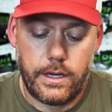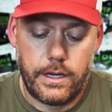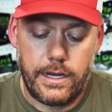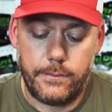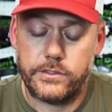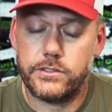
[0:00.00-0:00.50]

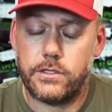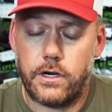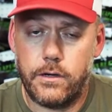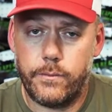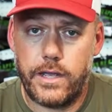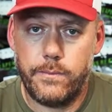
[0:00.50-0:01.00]
I'm going to
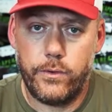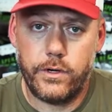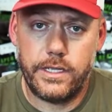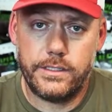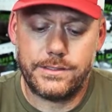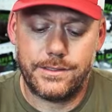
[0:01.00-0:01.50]
start by
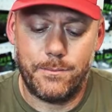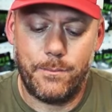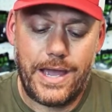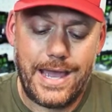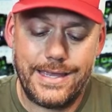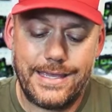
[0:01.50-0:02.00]
putting some
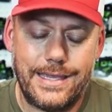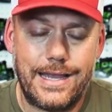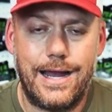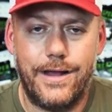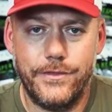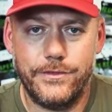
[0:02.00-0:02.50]
backing
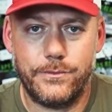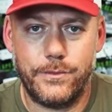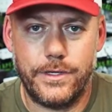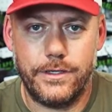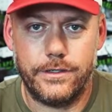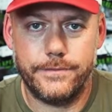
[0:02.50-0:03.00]
on this
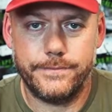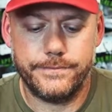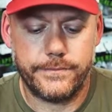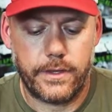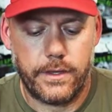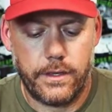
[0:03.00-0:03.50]
reel.
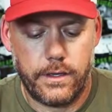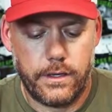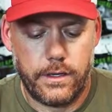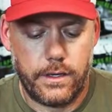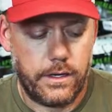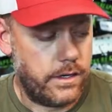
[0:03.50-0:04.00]

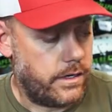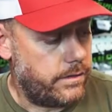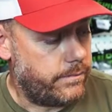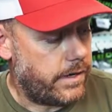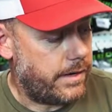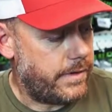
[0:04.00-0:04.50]

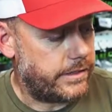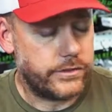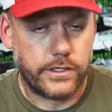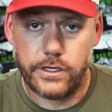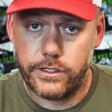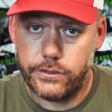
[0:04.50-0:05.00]
I'm actually
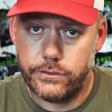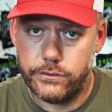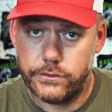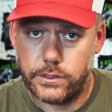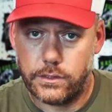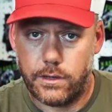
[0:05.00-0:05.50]
going to
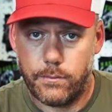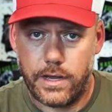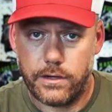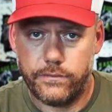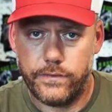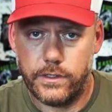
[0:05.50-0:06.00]
use a
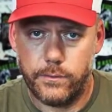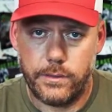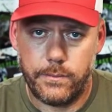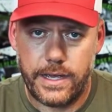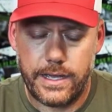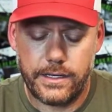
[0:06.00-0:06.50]
monofilament
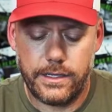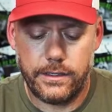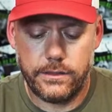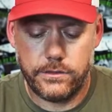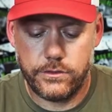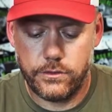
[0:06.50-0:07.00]
backing
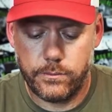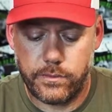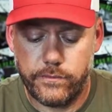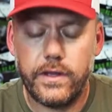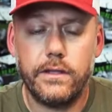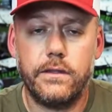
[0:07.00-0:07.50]
to
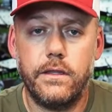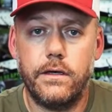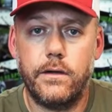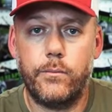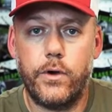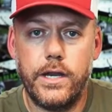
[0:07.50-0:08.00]
prevent the
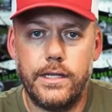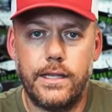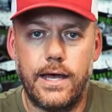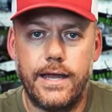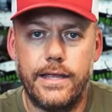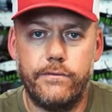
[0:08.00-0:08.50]
braided
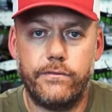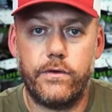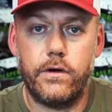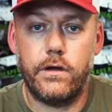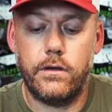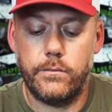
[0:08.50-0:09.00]
line
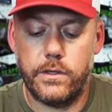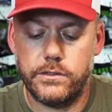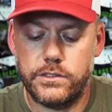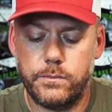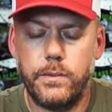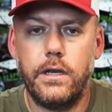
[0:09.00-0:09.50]
from
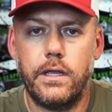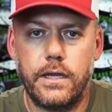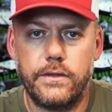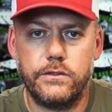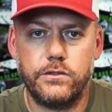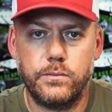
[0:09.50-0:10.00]
spinning on
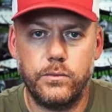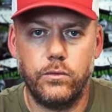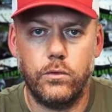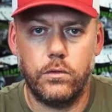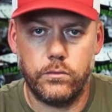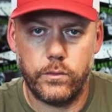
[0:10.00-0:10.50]
the
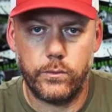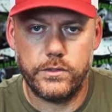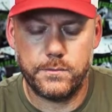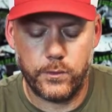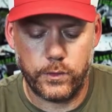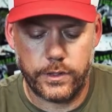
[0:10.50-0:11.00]
spool when we
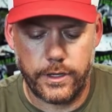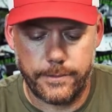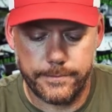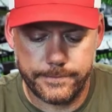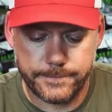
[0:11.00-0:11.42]
spool it up.